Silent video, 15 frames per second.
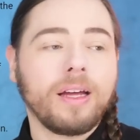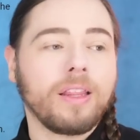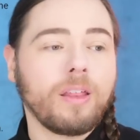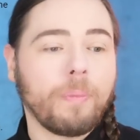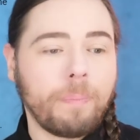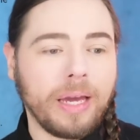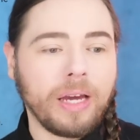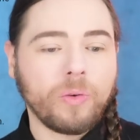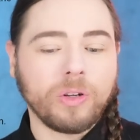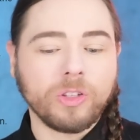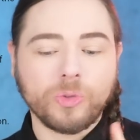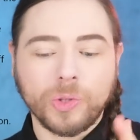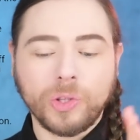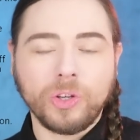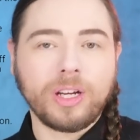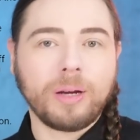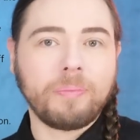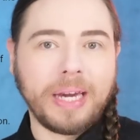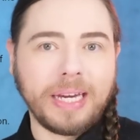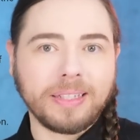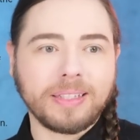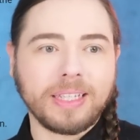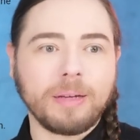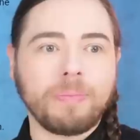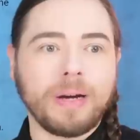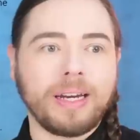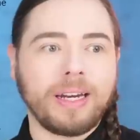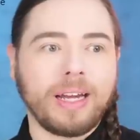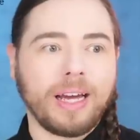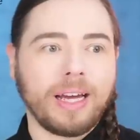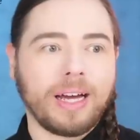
the pink ones would look amazing. But